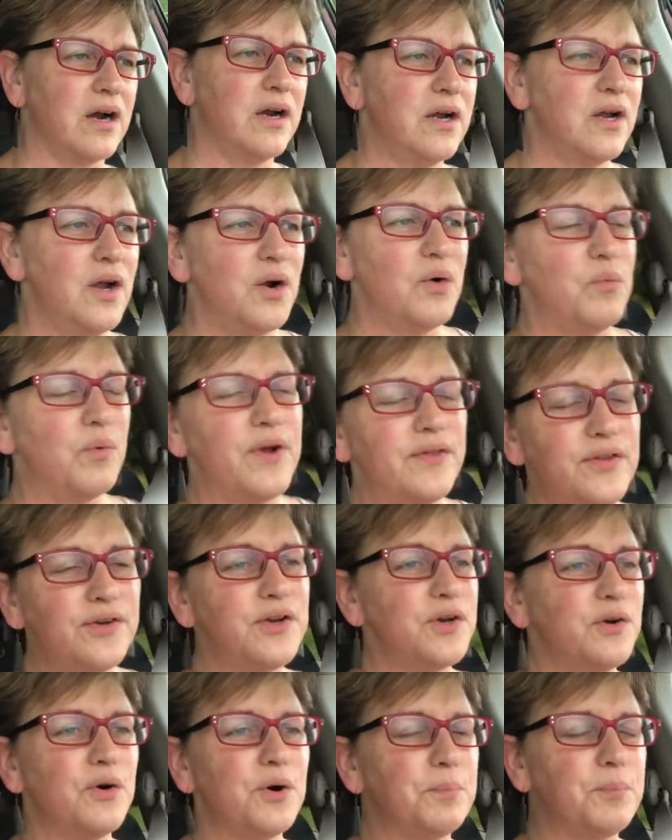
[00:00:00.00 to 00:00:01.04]
Whether
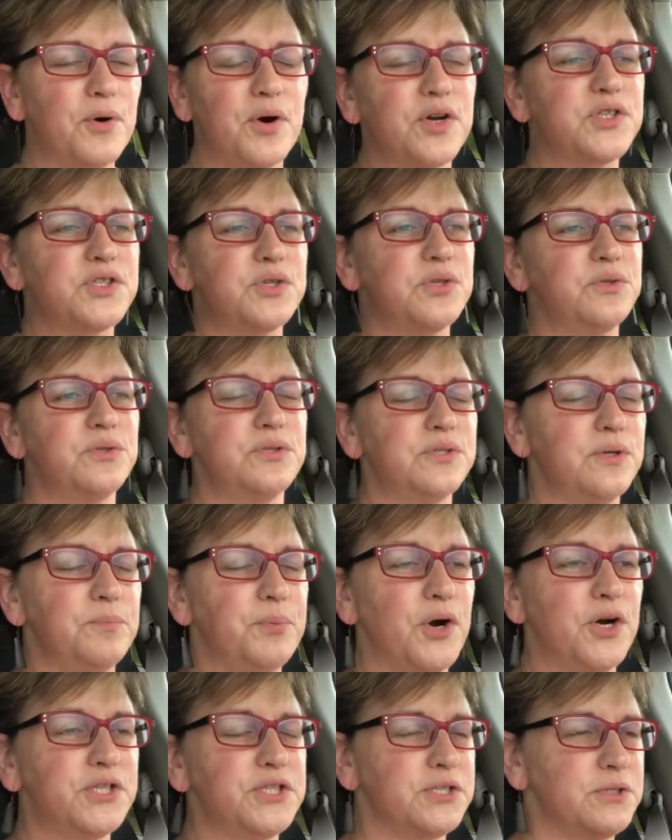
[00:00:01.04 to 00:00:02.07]
you're a
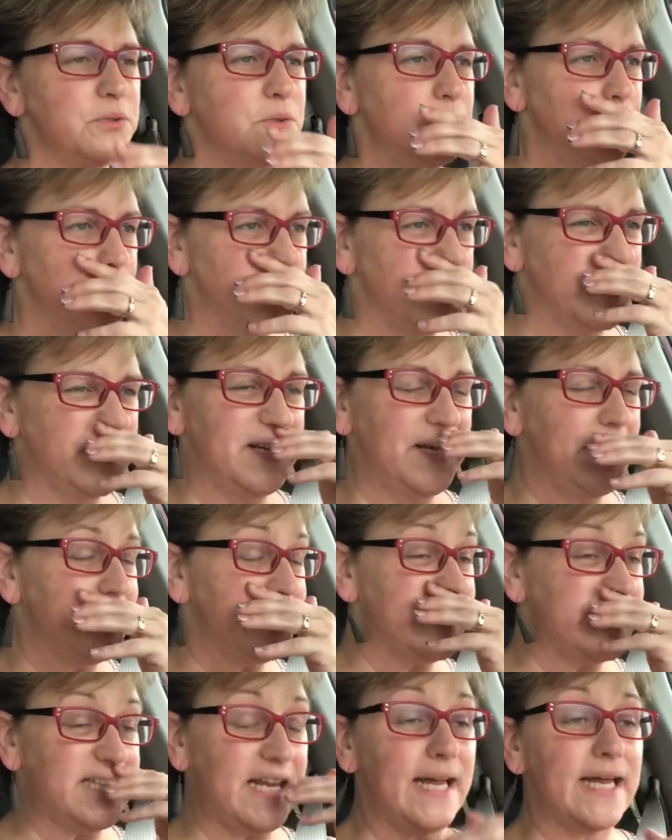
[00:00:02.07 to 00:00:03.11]
person who would
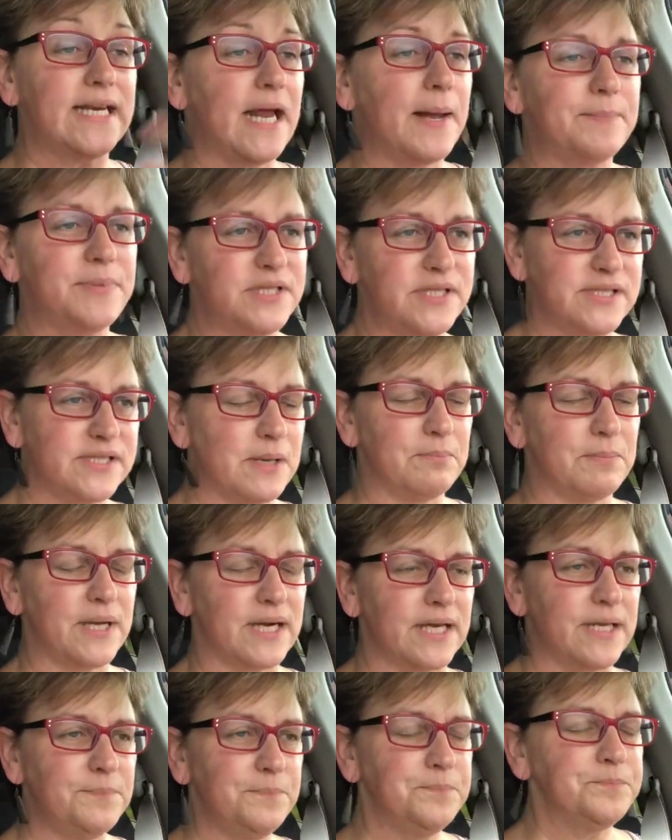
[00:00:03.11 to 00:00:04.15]
stand up to
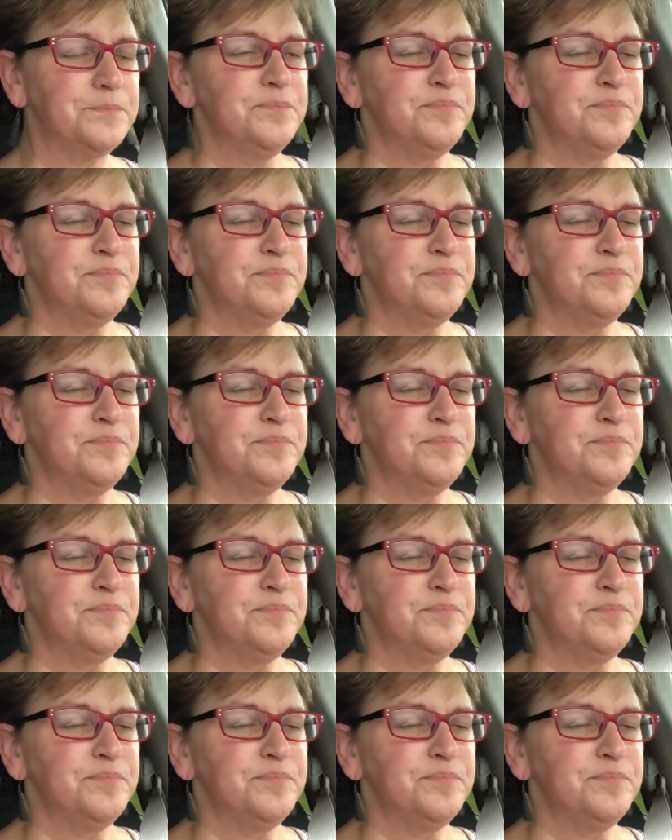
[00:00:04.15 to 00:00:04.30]
somebody,